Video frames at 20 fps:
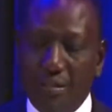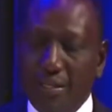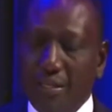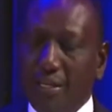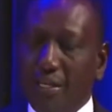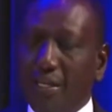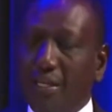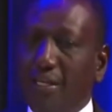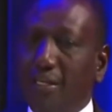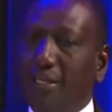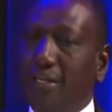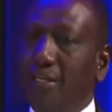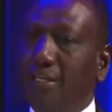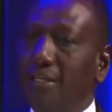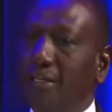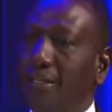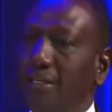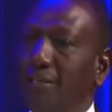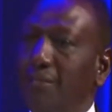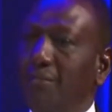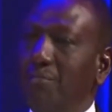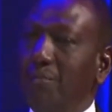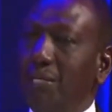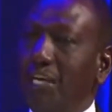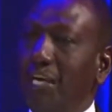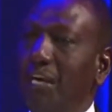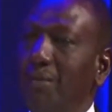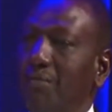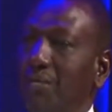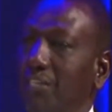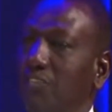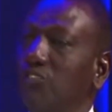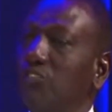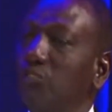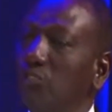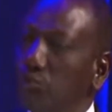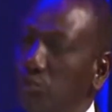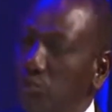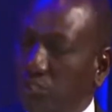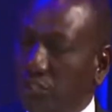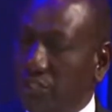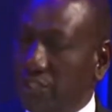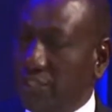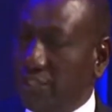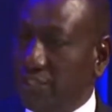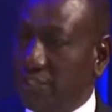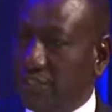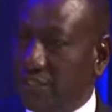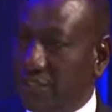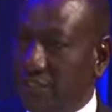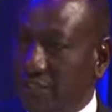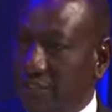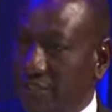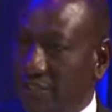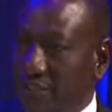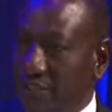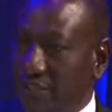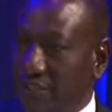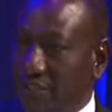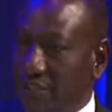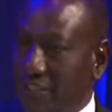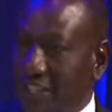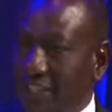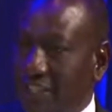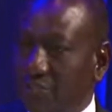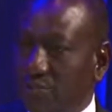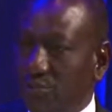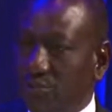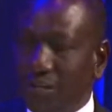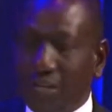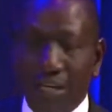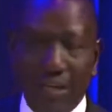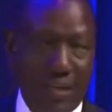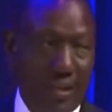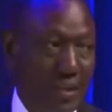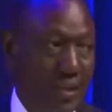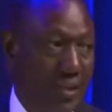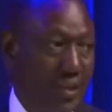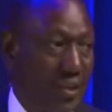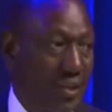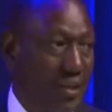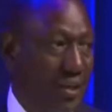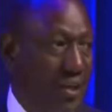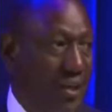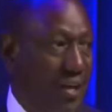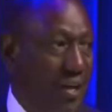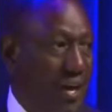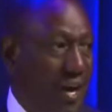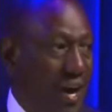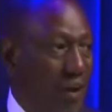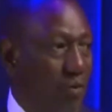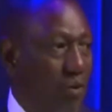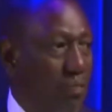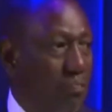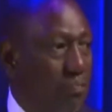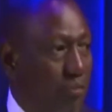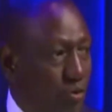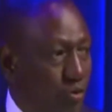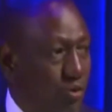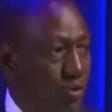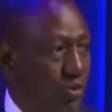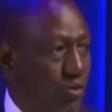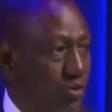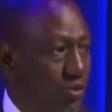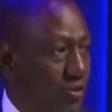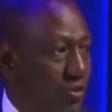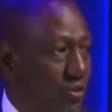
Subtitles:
and become exclusionist. And that's why our push